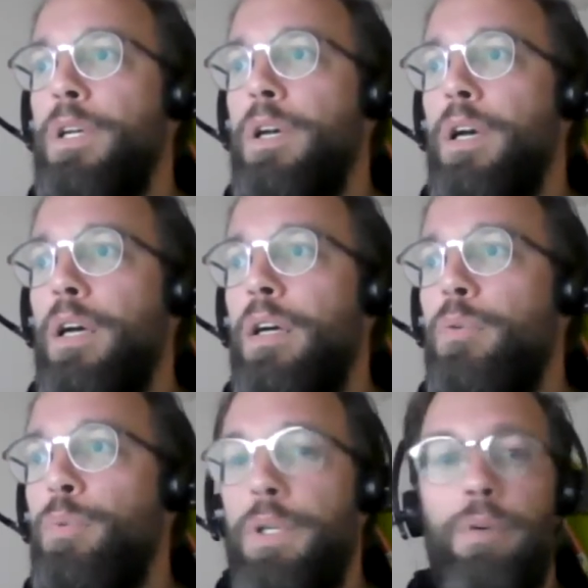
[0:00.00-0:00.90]
uh,
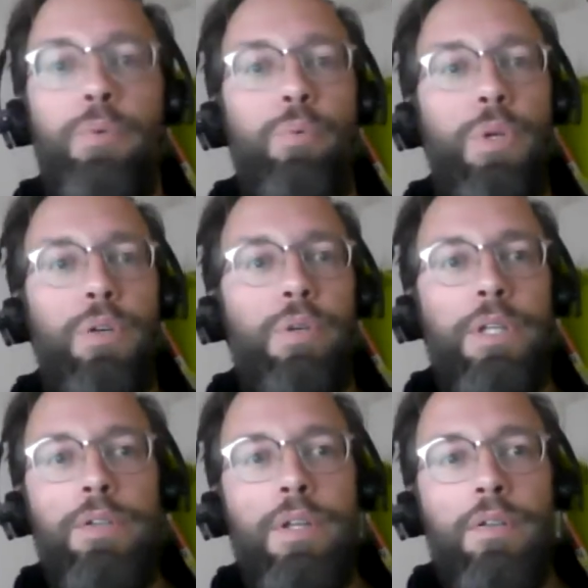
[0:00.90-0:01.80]
we are we are
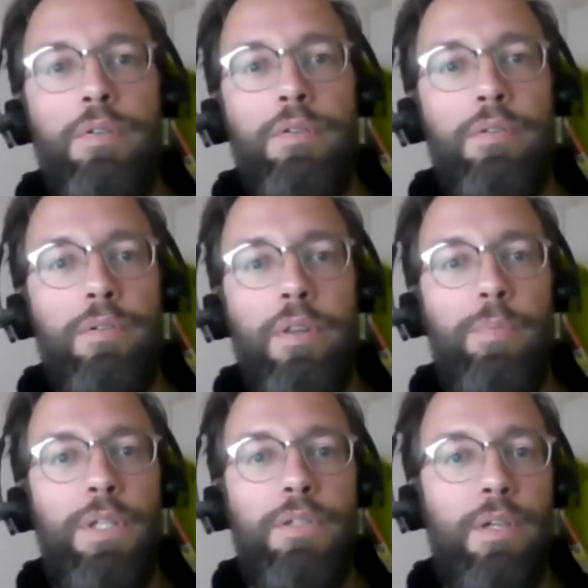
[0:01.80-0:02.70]
running that on, on the
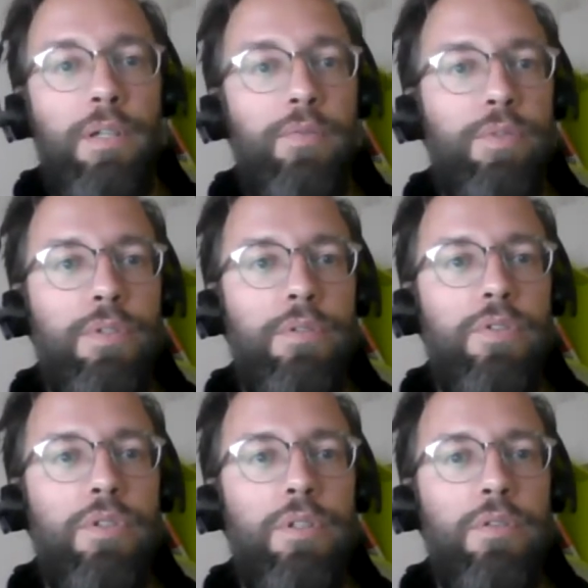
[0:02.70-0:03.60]
P S I
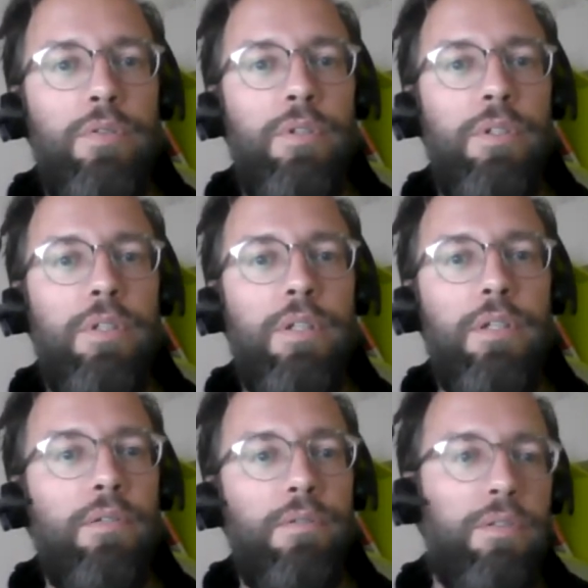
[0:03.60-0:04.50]
infrastructure internally,
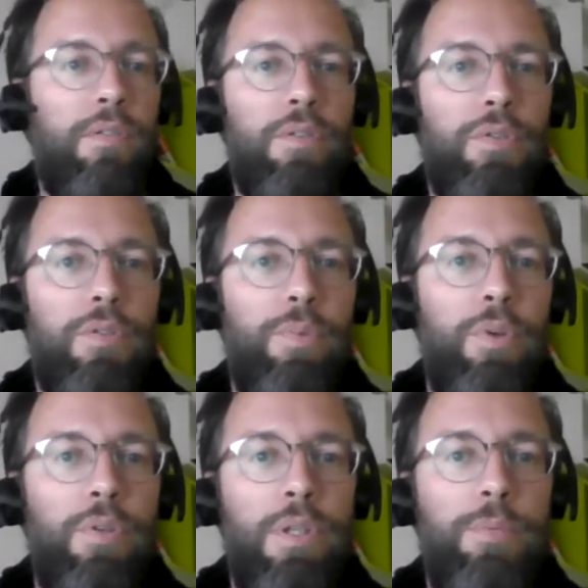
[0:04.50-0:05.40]
and it's also
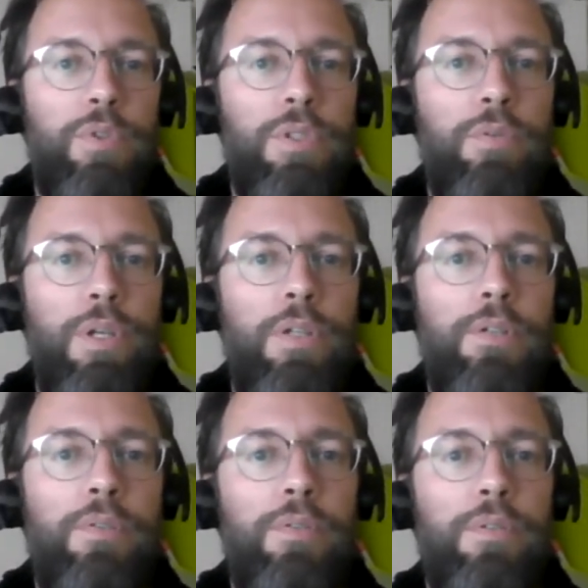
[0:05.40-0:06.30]
deployed on M O C right
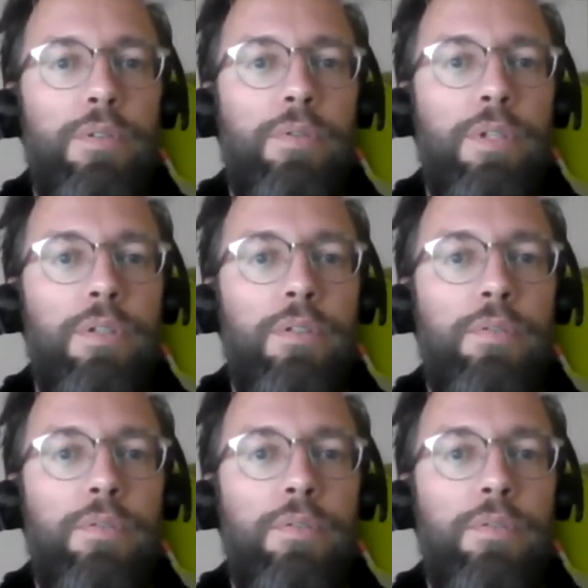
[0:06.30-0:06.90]
now, all right?